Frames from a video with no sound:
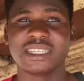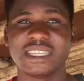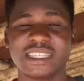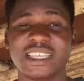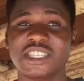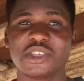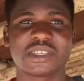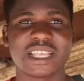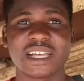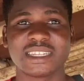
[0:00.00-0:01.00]
These all
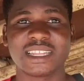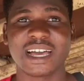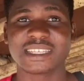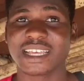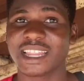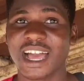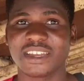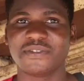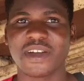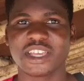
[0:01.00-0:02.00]
sound as an
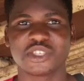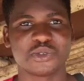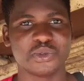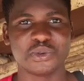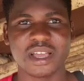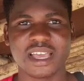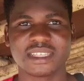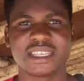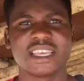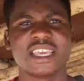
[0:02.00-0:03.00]
advice to you
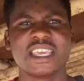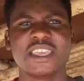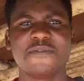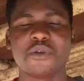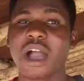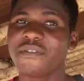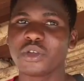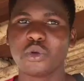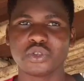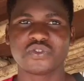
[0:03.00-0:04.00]
guys. If you have a
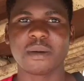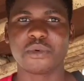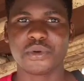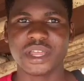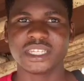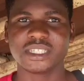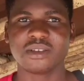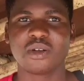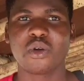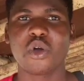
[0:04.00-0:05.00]
goat farm already,
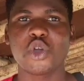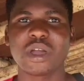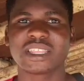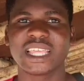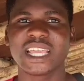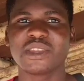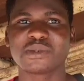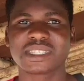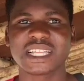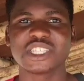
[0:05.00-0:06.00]
or you are thinking of
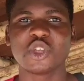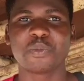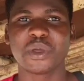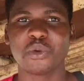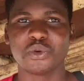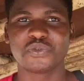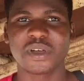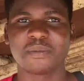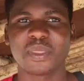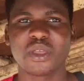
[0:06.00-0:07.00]
starting up a goat
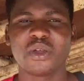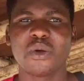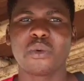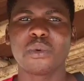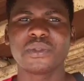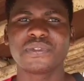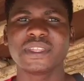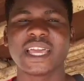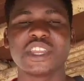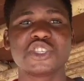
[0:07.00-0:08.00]
farm, one thing
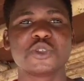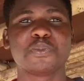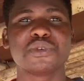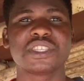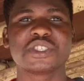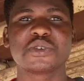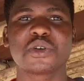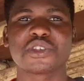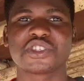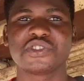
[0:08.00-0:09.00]
that you need to put into
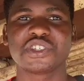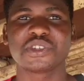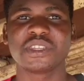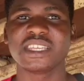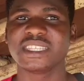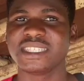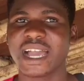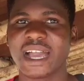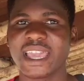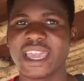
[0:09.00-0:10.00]
consideration is
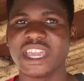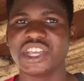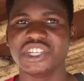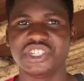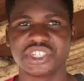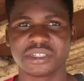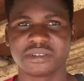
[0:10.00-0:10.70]
their age